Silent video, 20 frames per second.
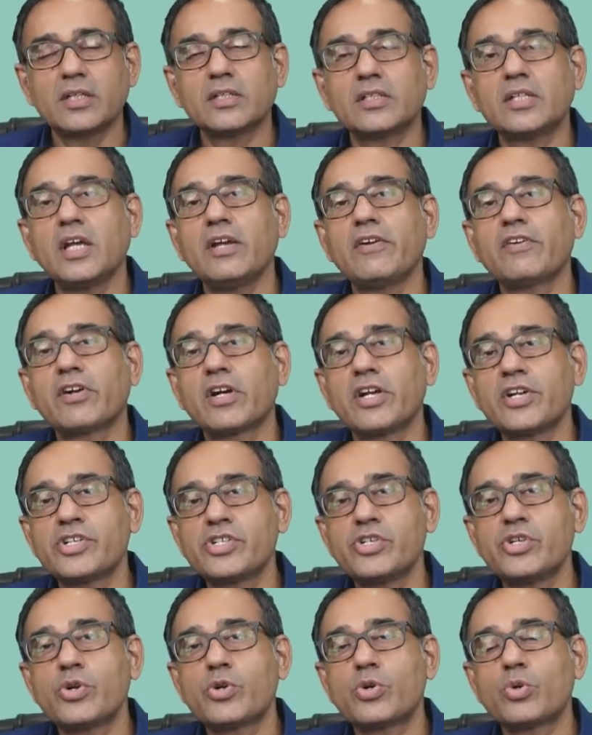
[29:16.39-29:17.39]
they have
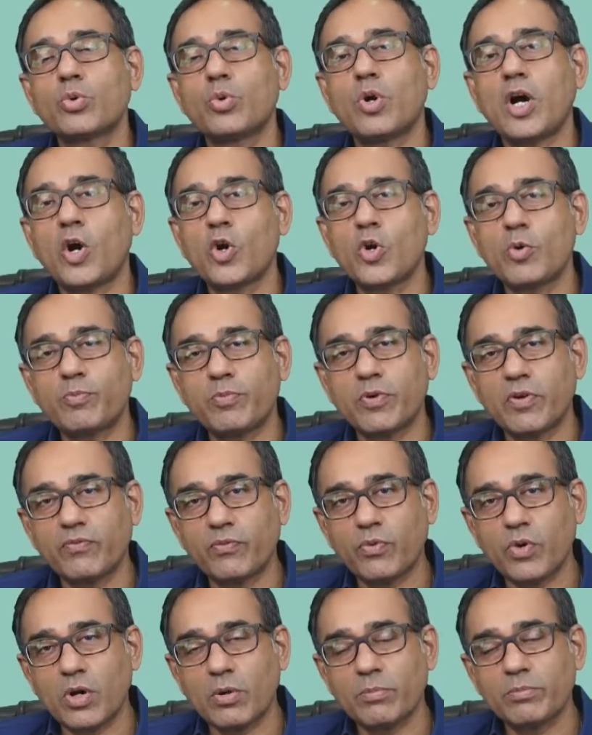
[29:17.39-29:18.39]
continued to
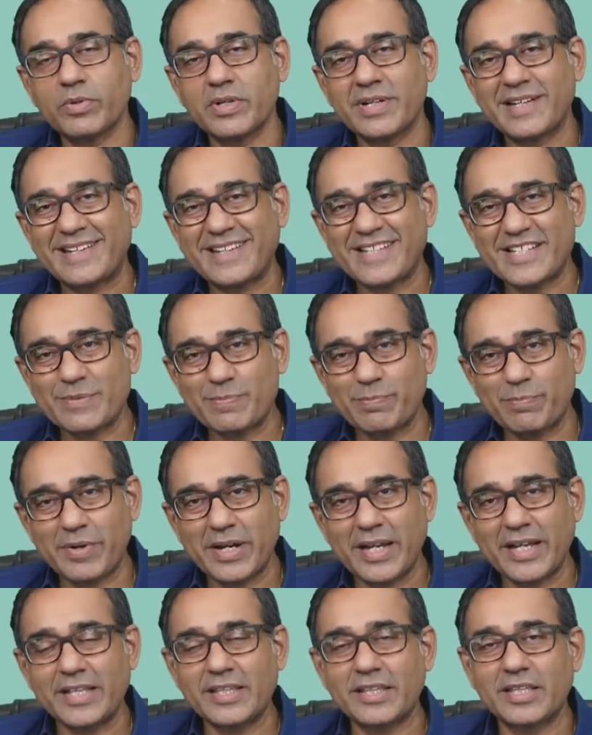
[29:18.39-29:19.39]
outperform
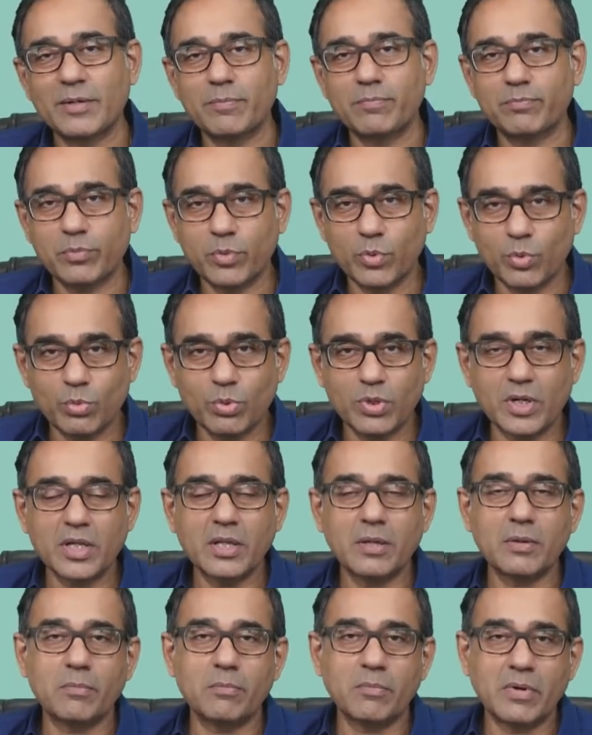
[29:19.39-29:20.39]
despite the poor
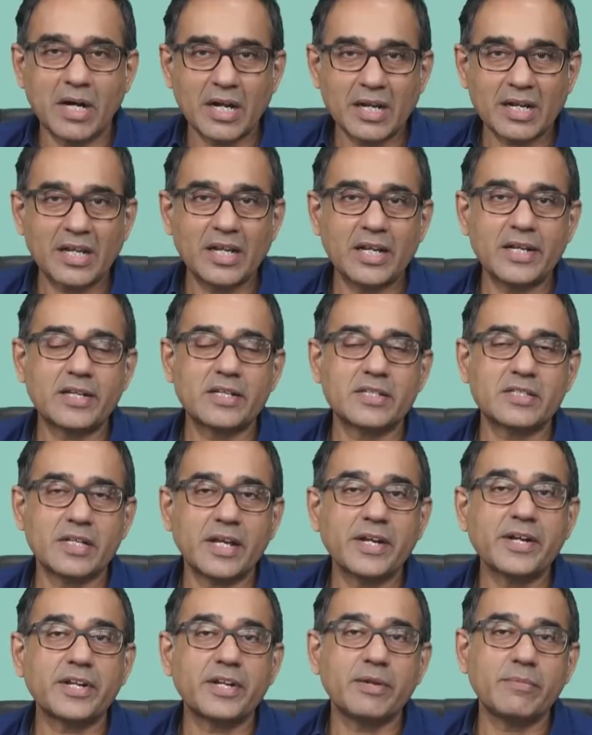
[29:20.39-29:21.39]
market
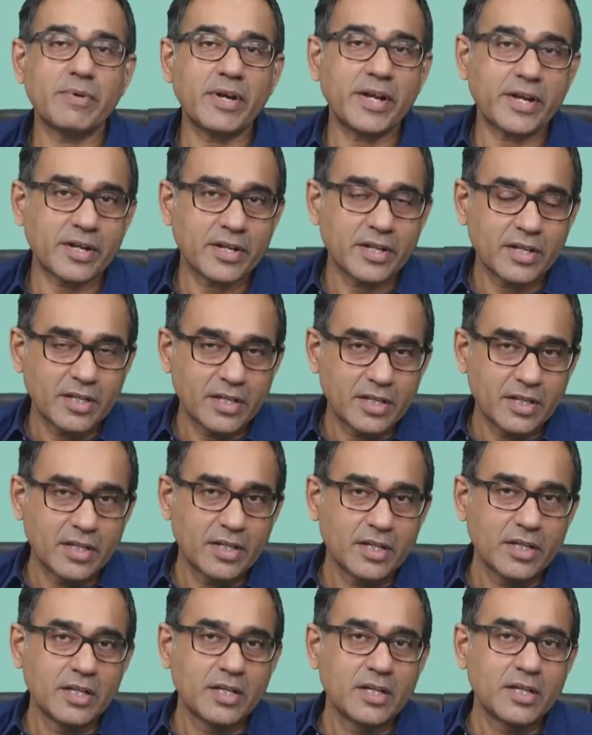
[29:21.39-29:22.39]
sentiment.
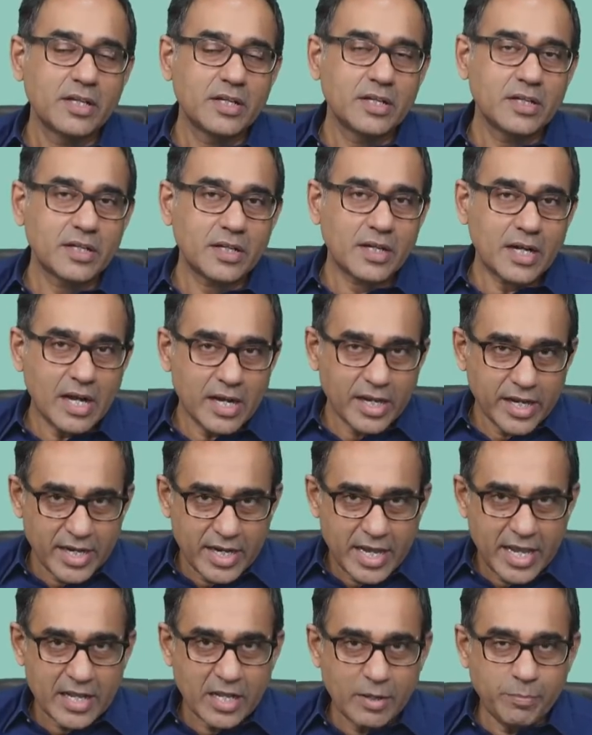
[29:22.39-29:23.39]
Again,
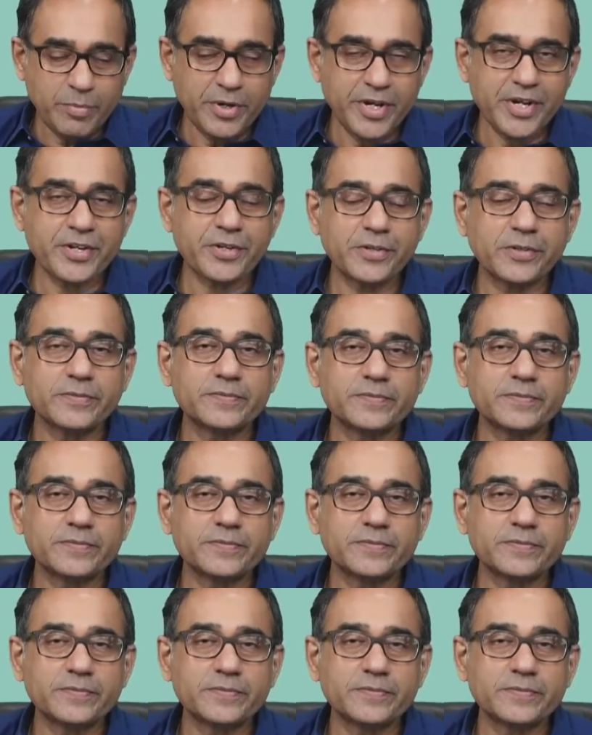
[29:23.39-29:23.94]
I repeat,